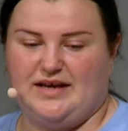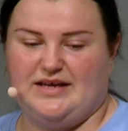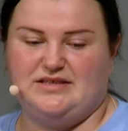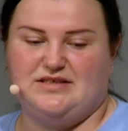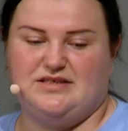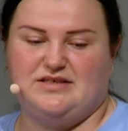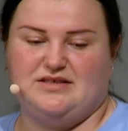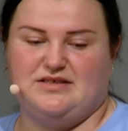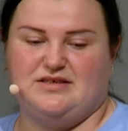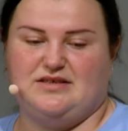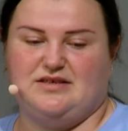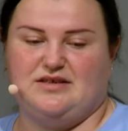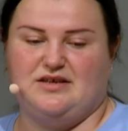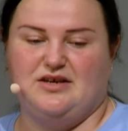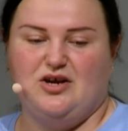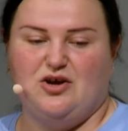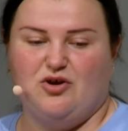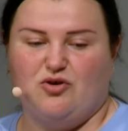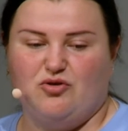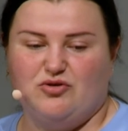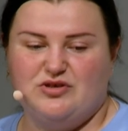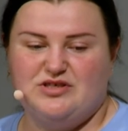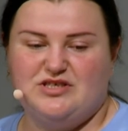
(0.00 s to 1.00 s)
had a
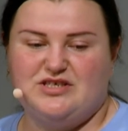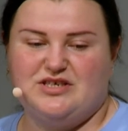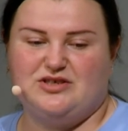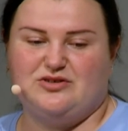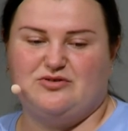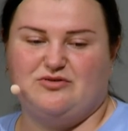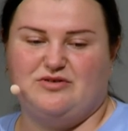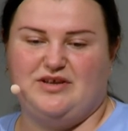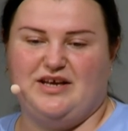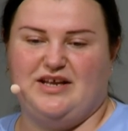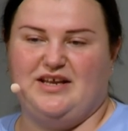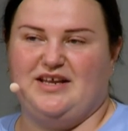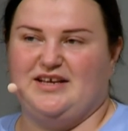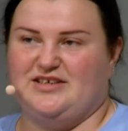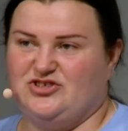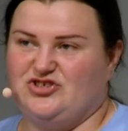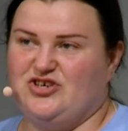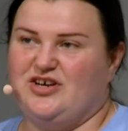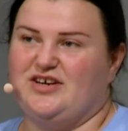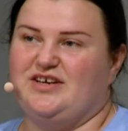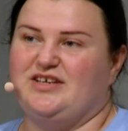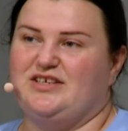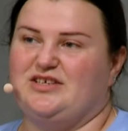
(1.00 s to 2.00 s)
concert today, like
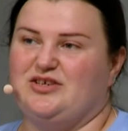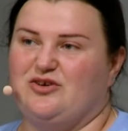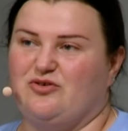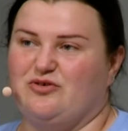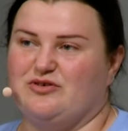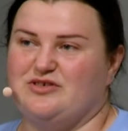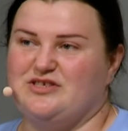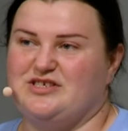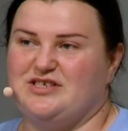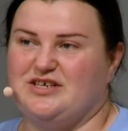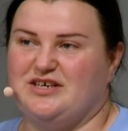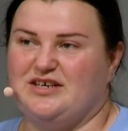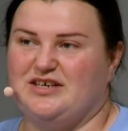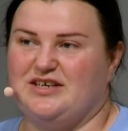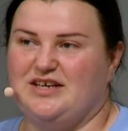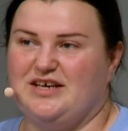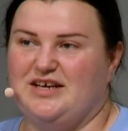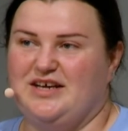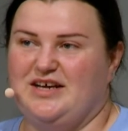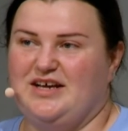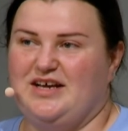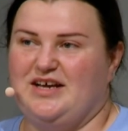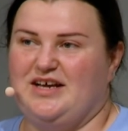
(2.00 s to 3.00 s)
charity
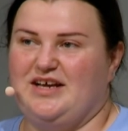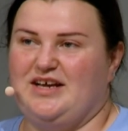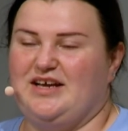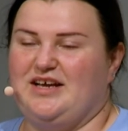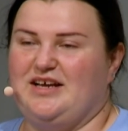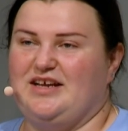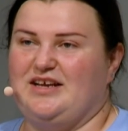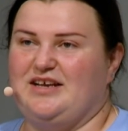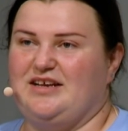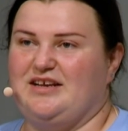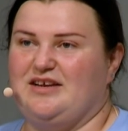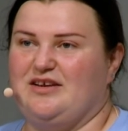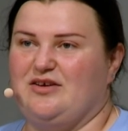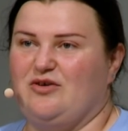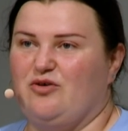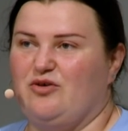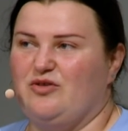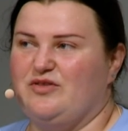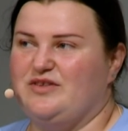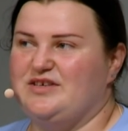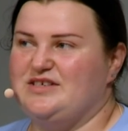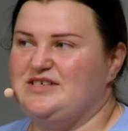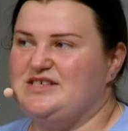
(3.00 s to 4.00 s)
concert, and. And
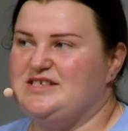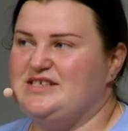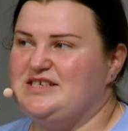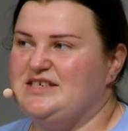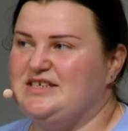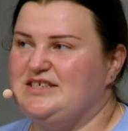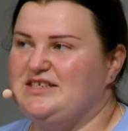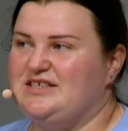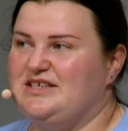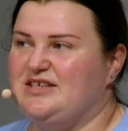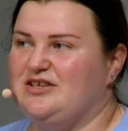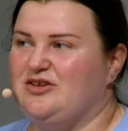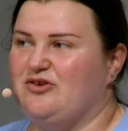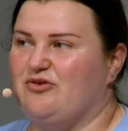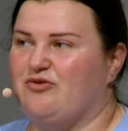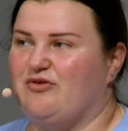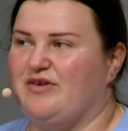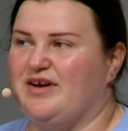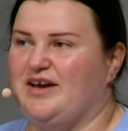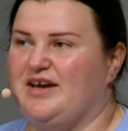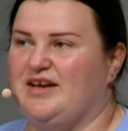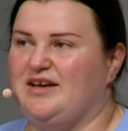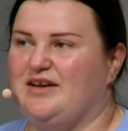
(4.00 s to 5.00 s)
all this city in
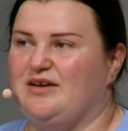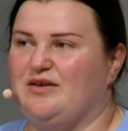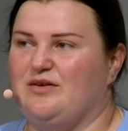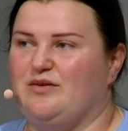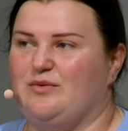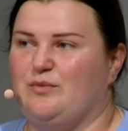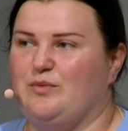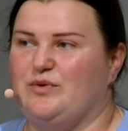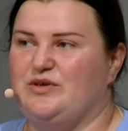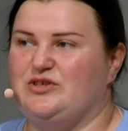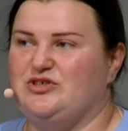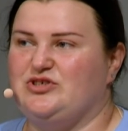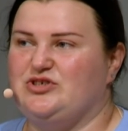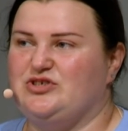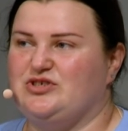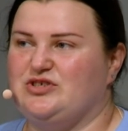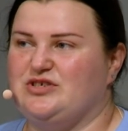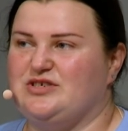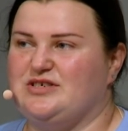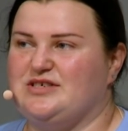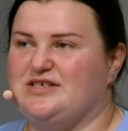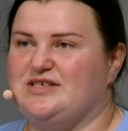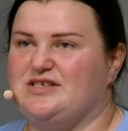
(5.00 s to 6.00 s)
Ukraine,
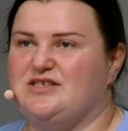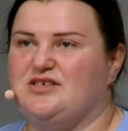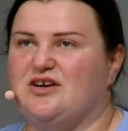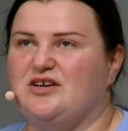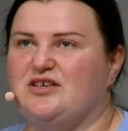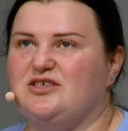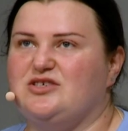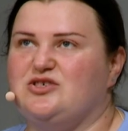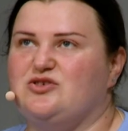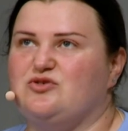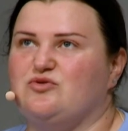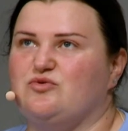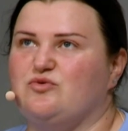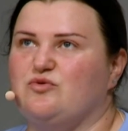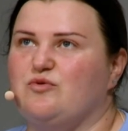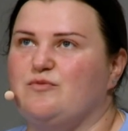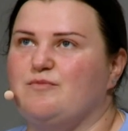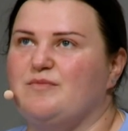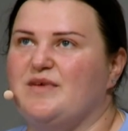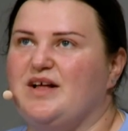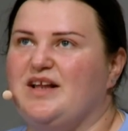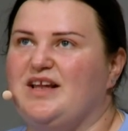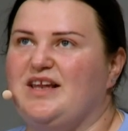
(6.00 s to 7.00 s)
which uh, start
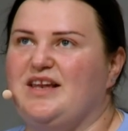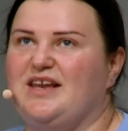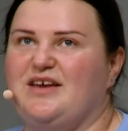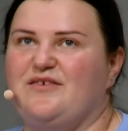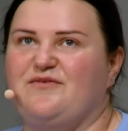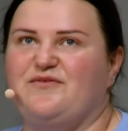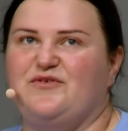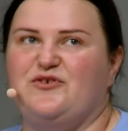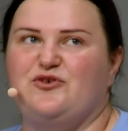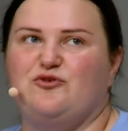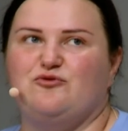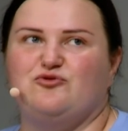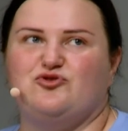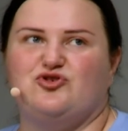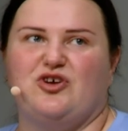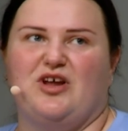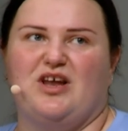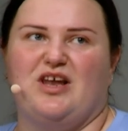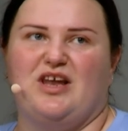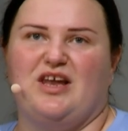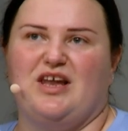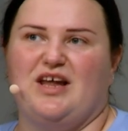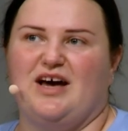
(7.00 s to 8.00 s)
to live
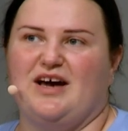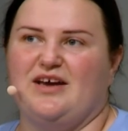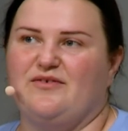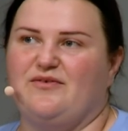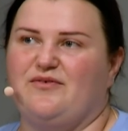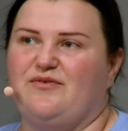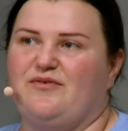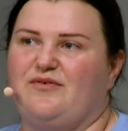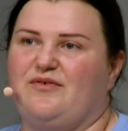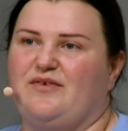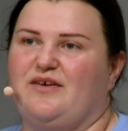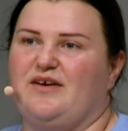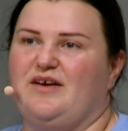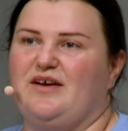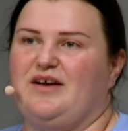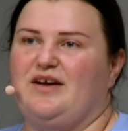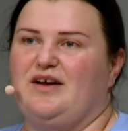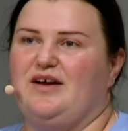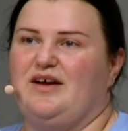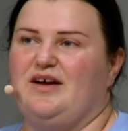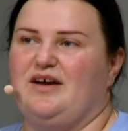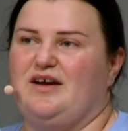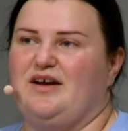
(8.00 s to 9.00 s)
usual life
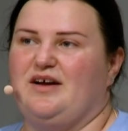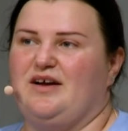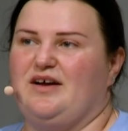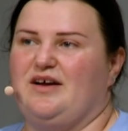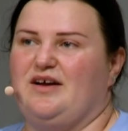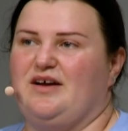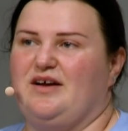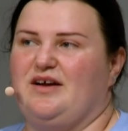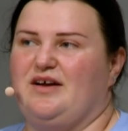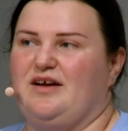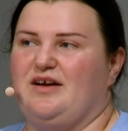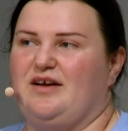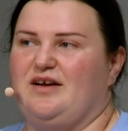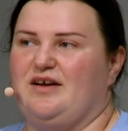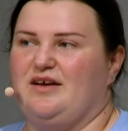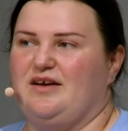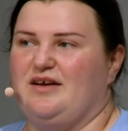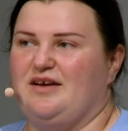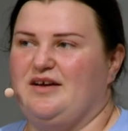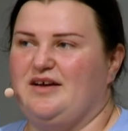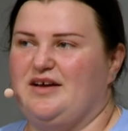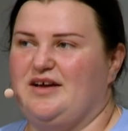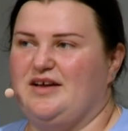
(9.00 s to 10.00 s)

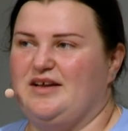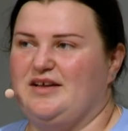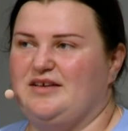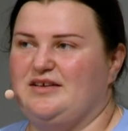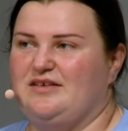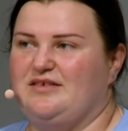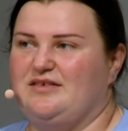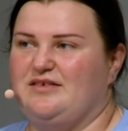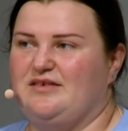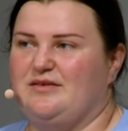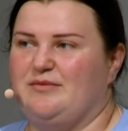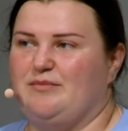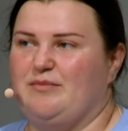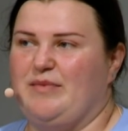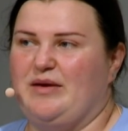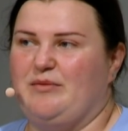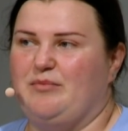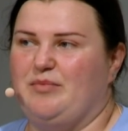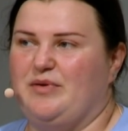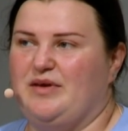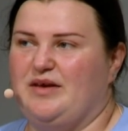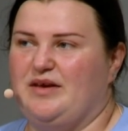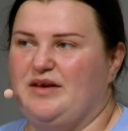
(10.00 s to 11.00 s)
uh, and
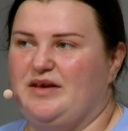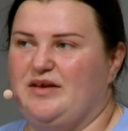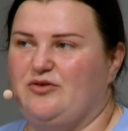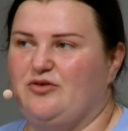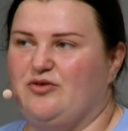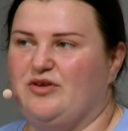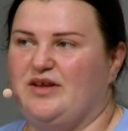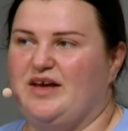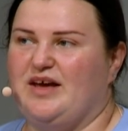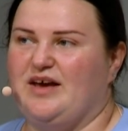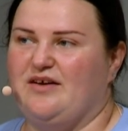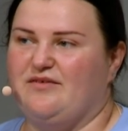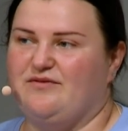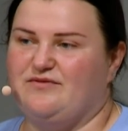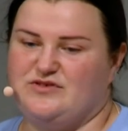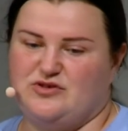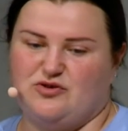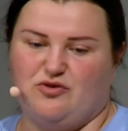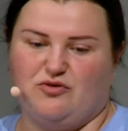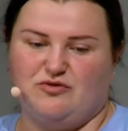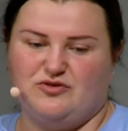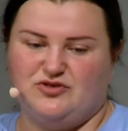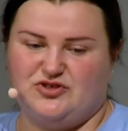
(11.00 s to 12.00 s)
maybe don't have
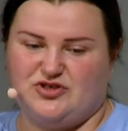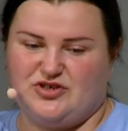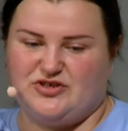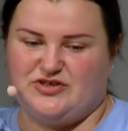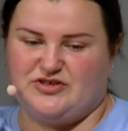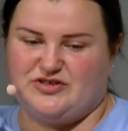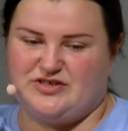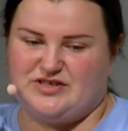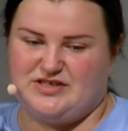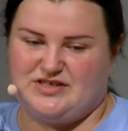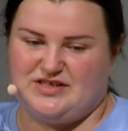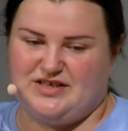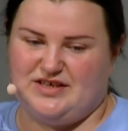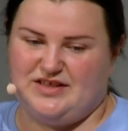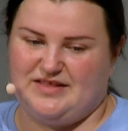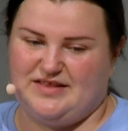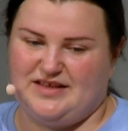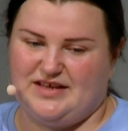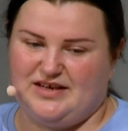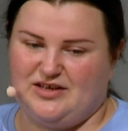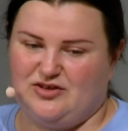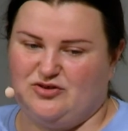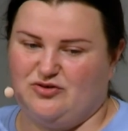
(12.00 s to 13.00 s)
soldiers in
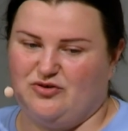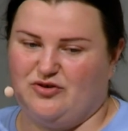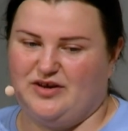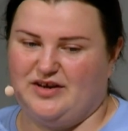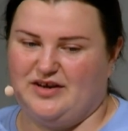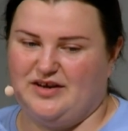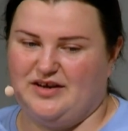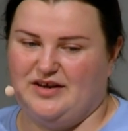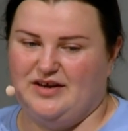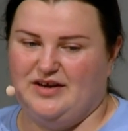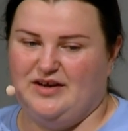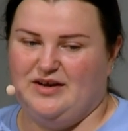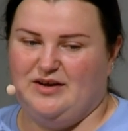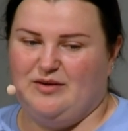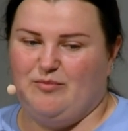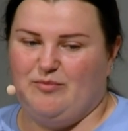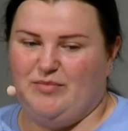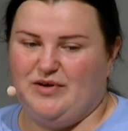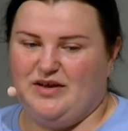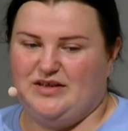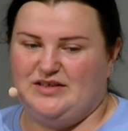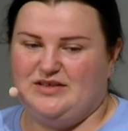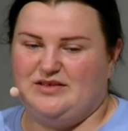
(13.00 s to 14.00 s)
territory,
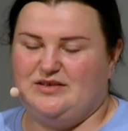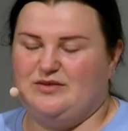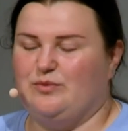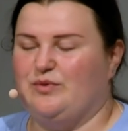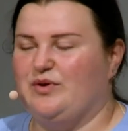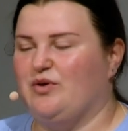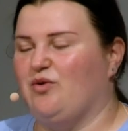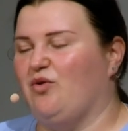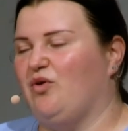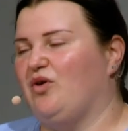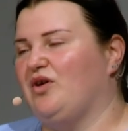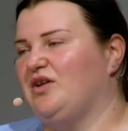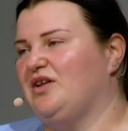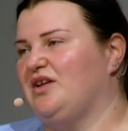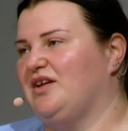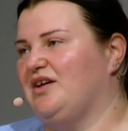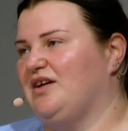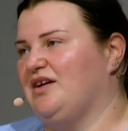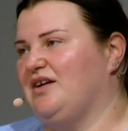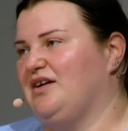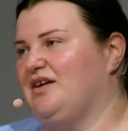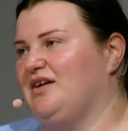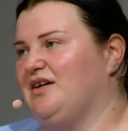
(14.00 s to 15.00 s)
but we all
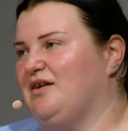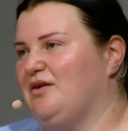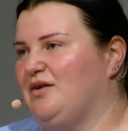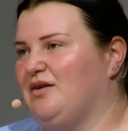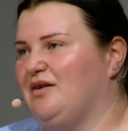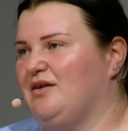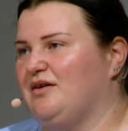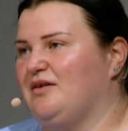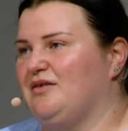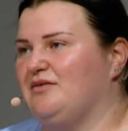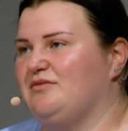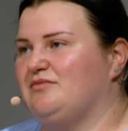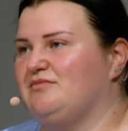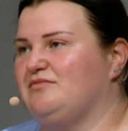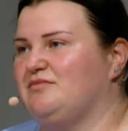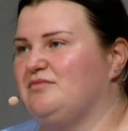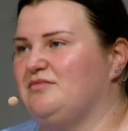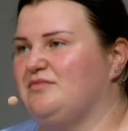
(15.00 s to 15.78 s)
uh,